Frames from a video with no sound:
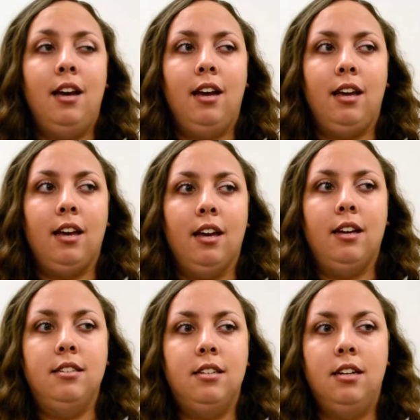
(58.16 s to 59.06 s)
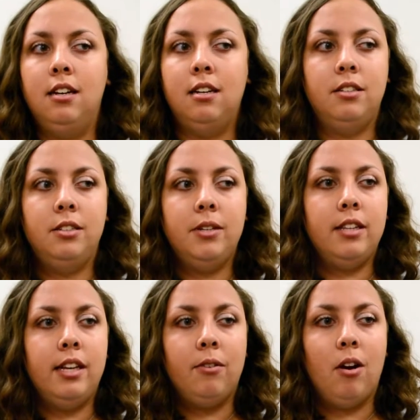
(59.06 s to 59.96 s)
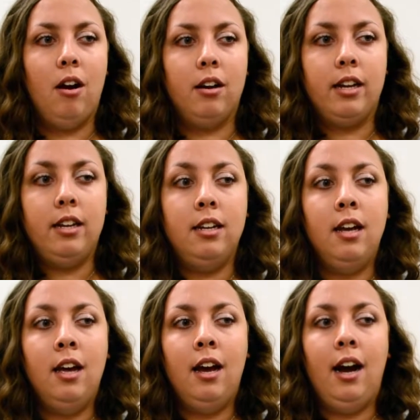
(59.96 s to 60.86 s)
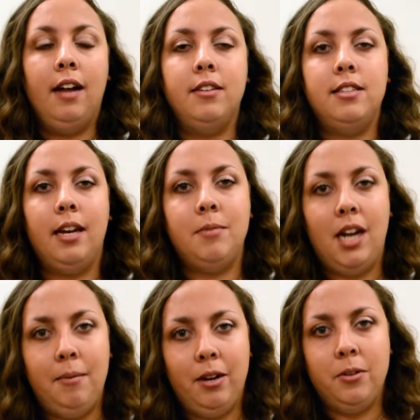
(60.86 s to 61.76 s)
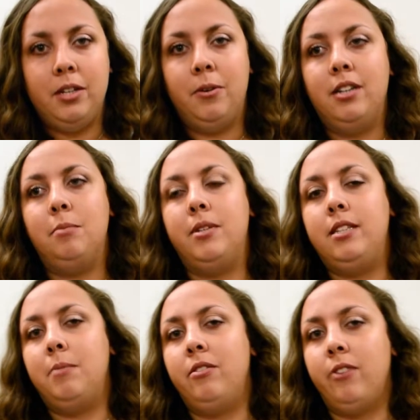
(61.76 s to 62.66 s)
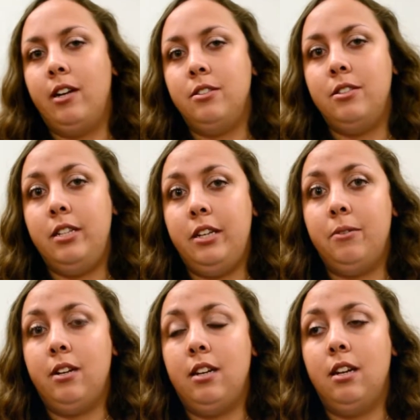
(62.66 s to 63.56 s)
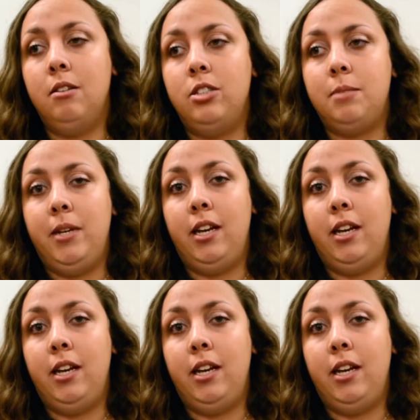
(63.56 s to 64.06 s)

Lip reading: and do anything wrong, and at the same time I really wanted to please my friends too and just be